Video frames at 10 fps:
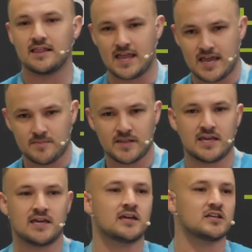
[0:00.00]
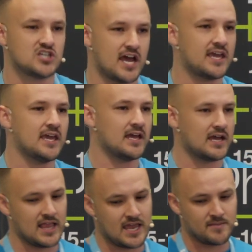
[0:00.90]
labeling, checking,
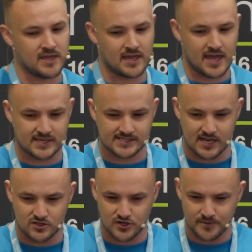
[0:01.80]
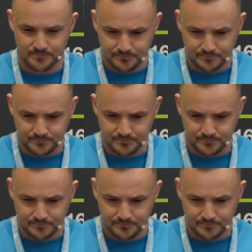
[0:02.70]
claiming, etc.